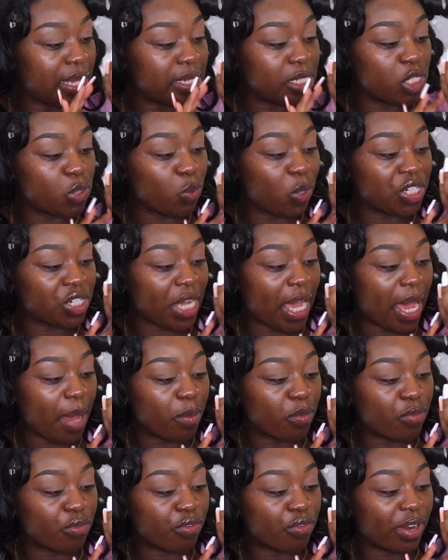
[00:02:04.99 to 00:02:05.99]
Let's swatch
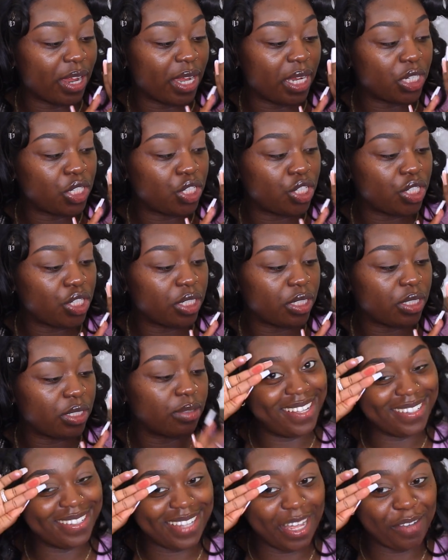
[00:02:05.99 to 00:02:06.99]
and rich.
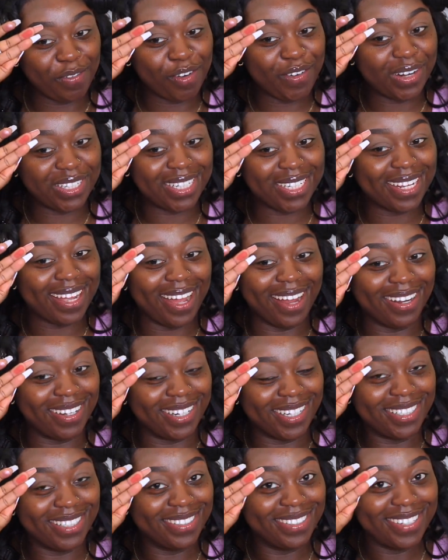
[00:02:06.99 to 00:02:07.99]
Defo rich in
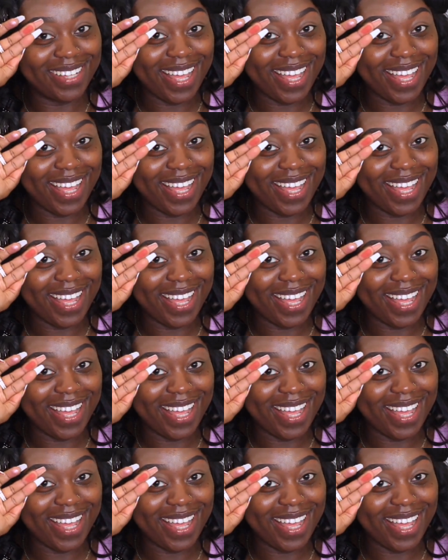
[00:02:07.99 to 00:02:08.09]
color.